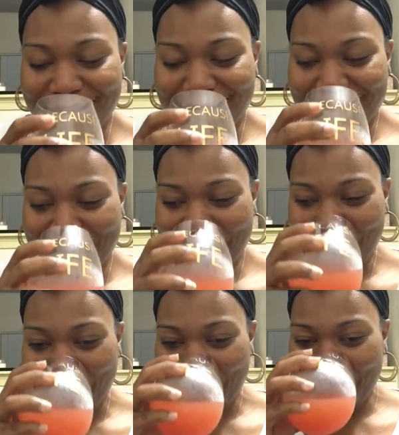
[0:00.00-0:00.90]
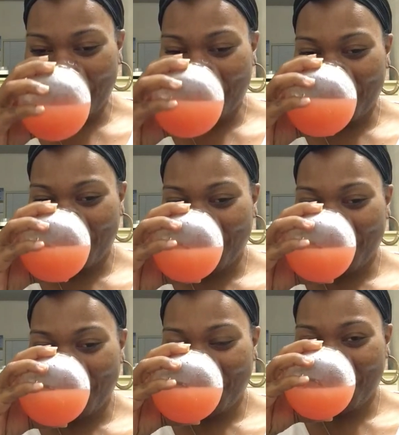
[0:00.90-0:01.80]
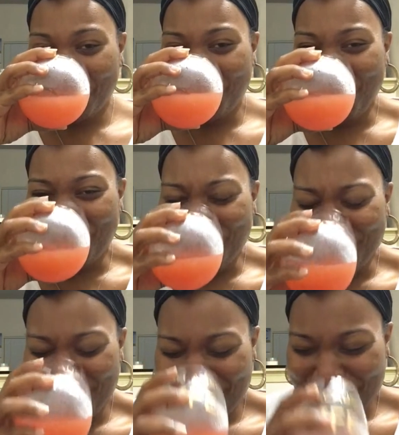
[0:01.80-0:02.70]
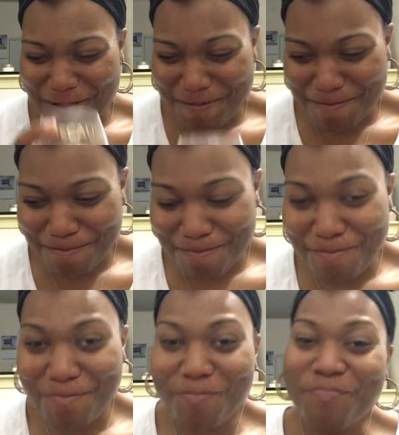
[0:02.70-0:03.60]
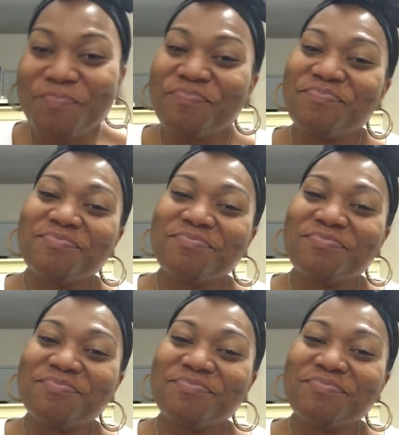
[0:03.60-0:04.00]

(silence)